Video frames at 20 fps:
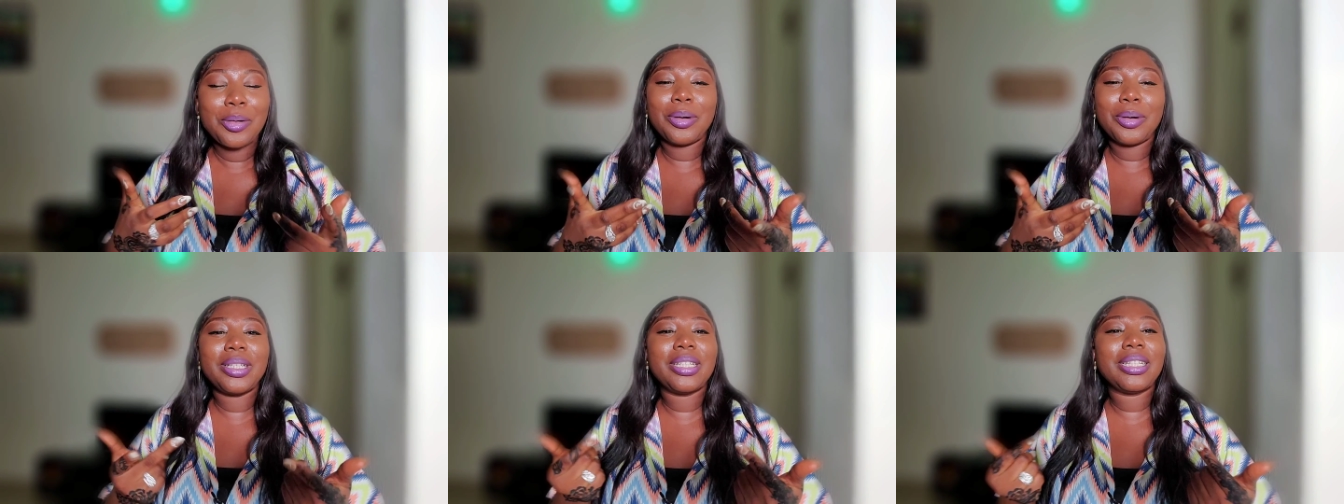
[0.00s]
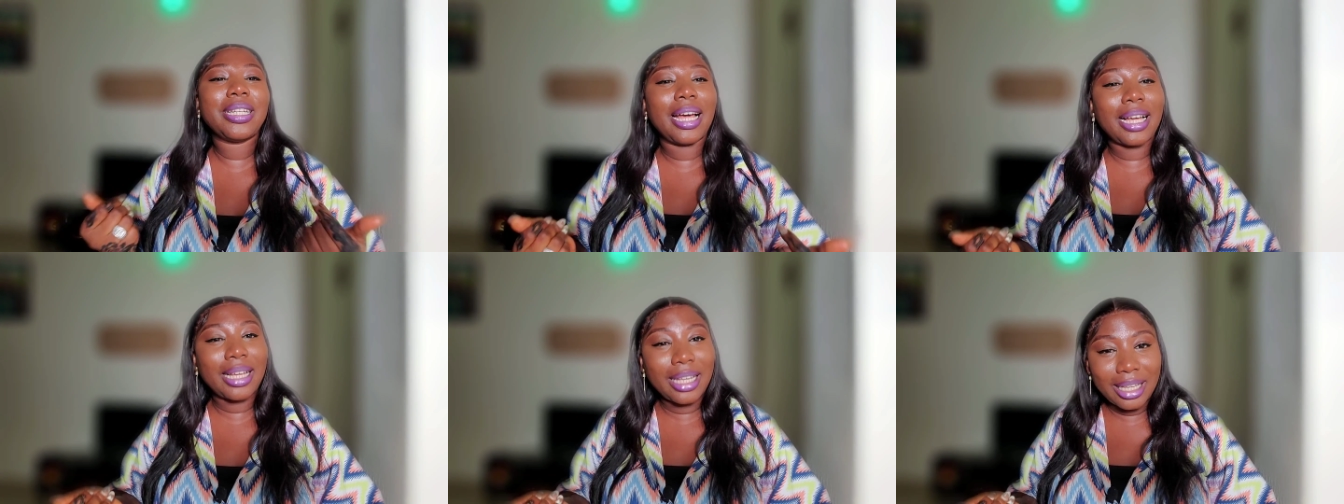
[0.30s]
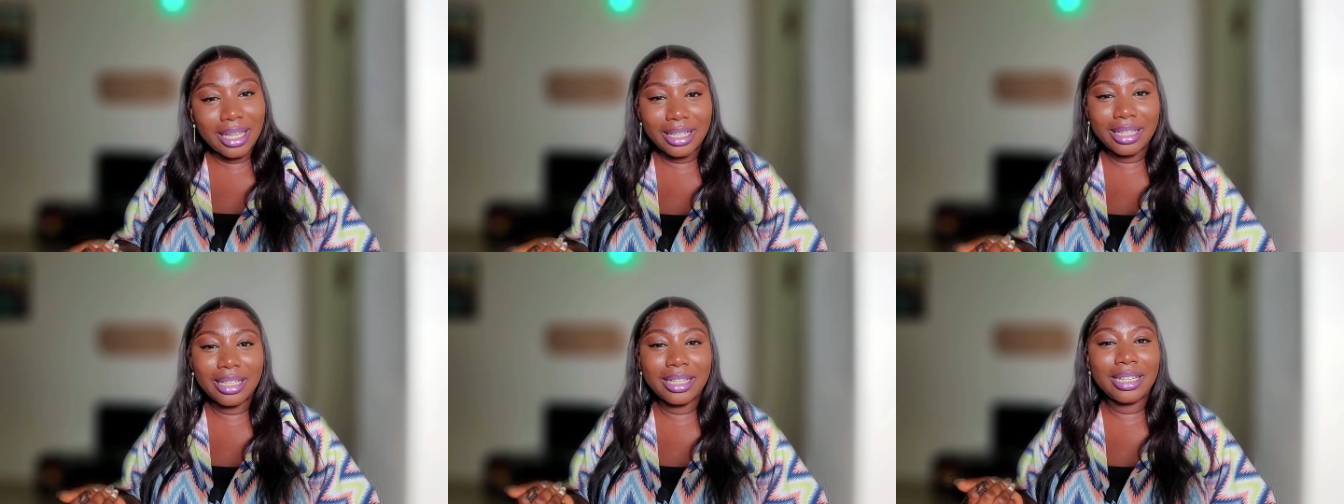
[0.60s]
waiting
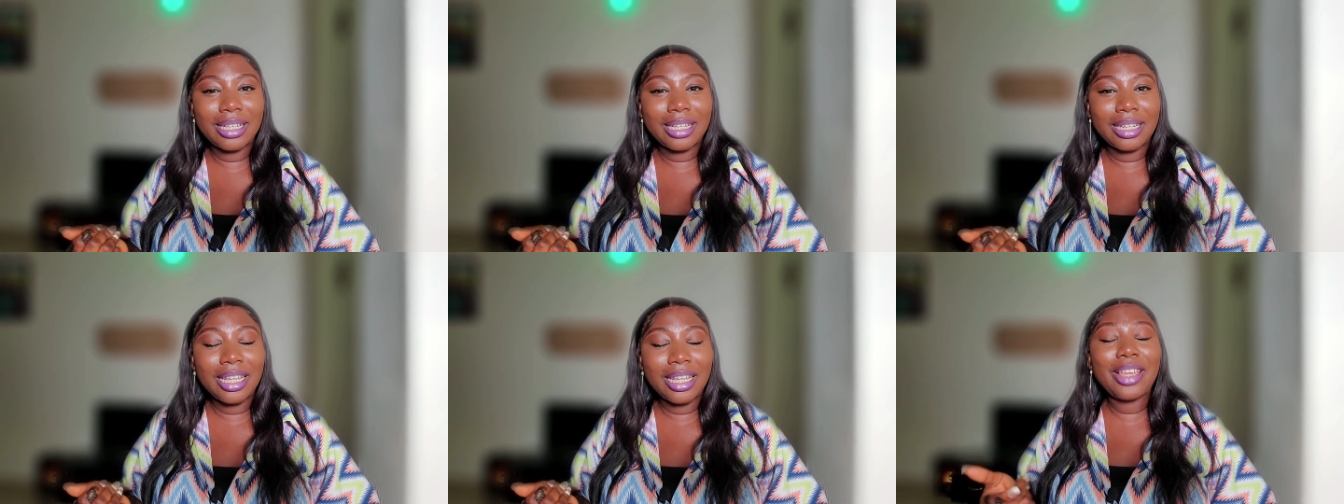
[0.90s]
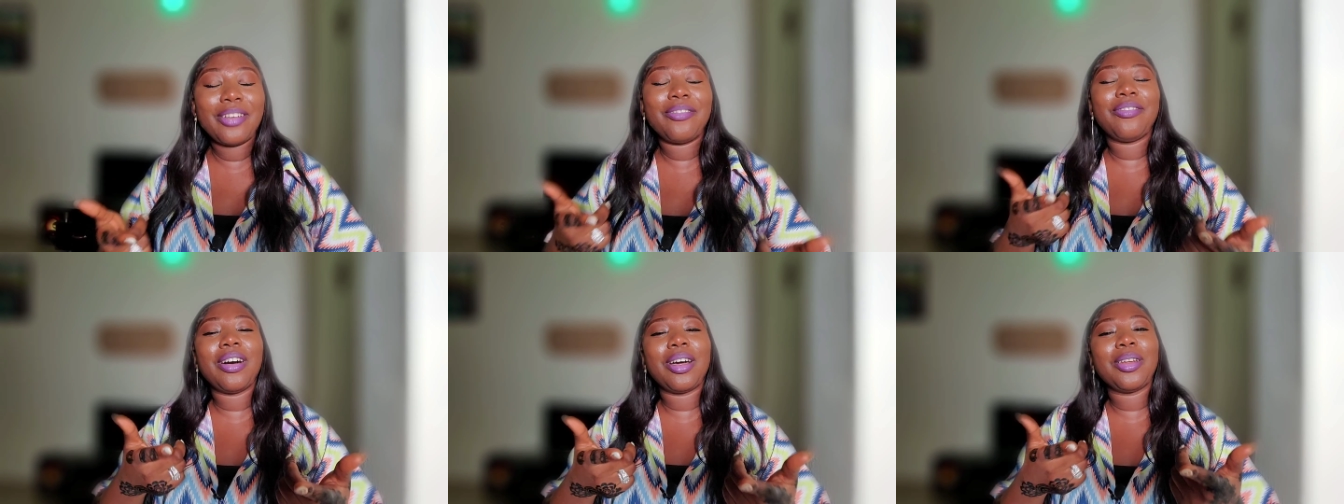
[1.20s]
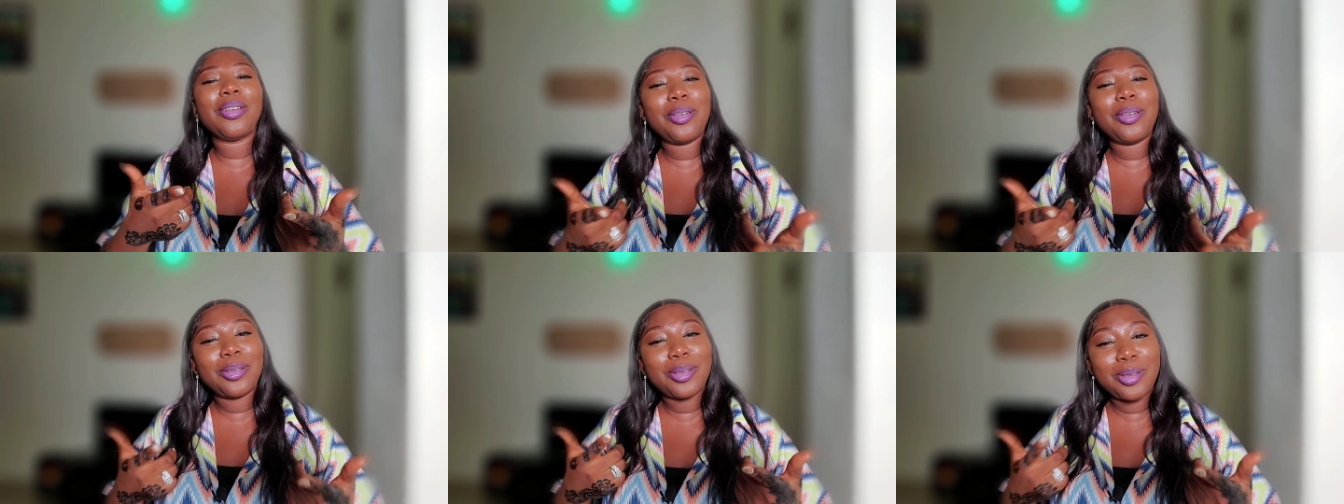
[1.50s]
again if I
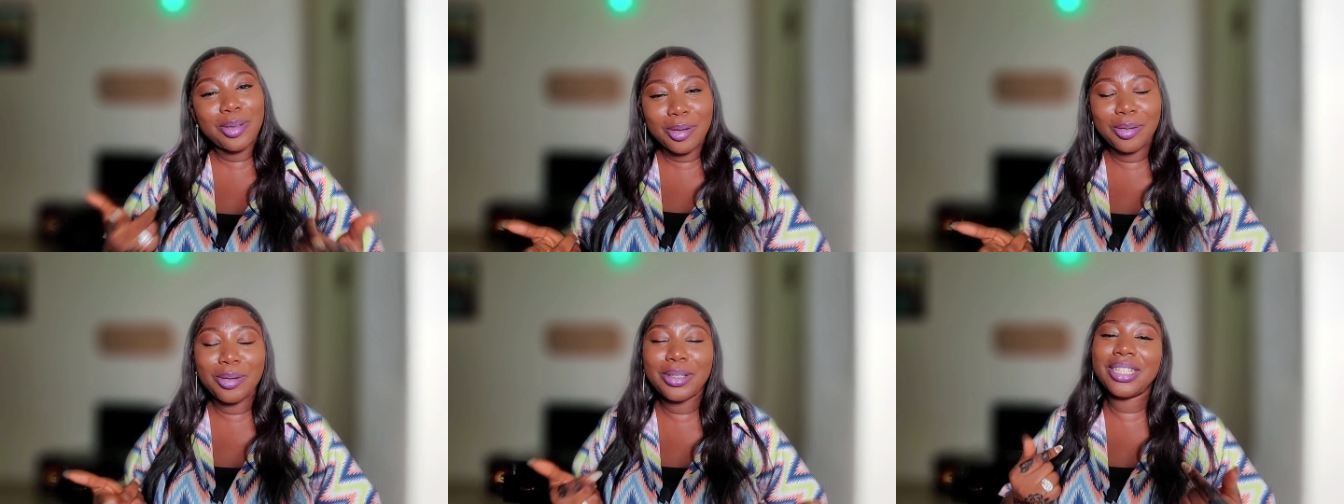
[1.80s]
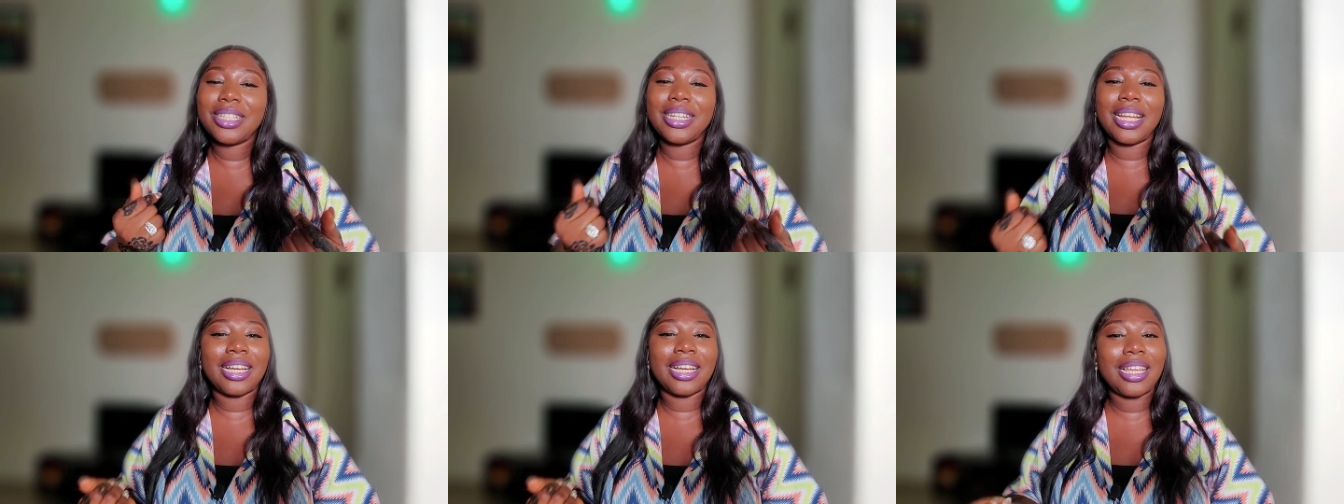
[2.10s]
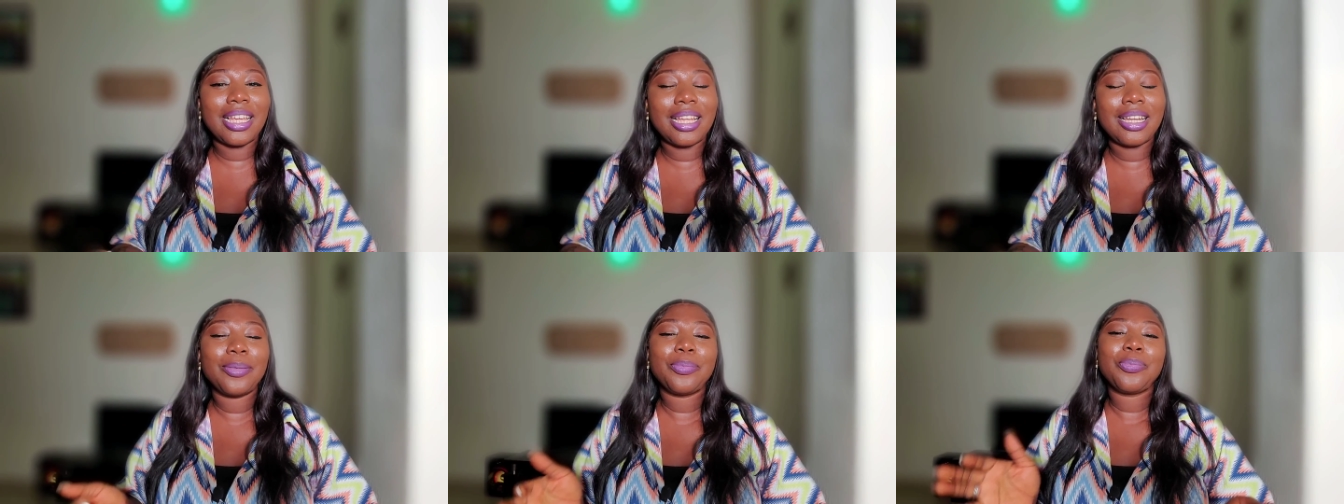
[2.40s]
not talk waiting
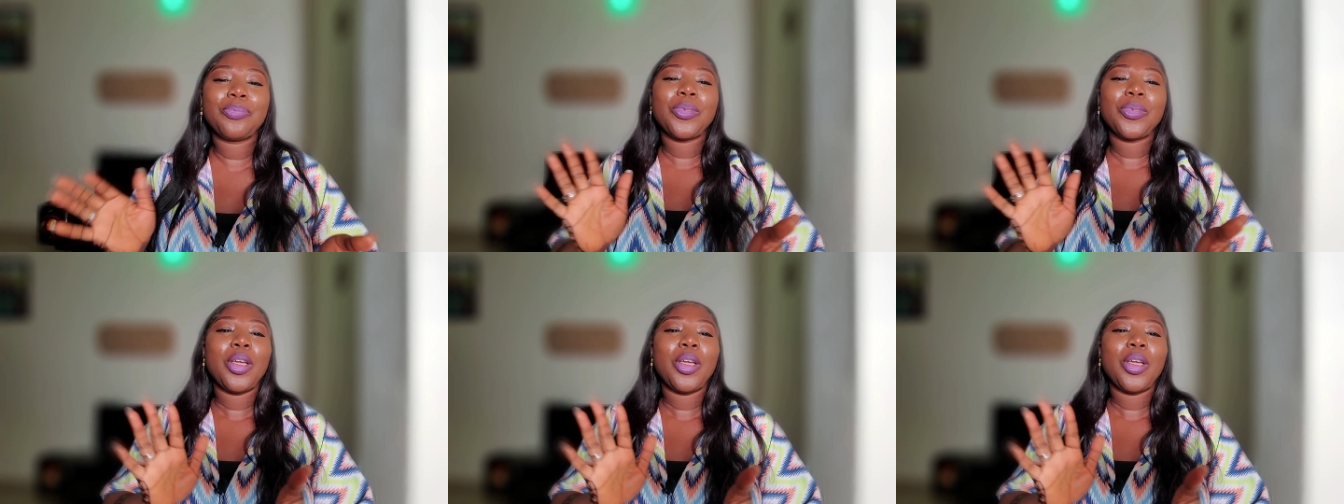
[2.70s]
again.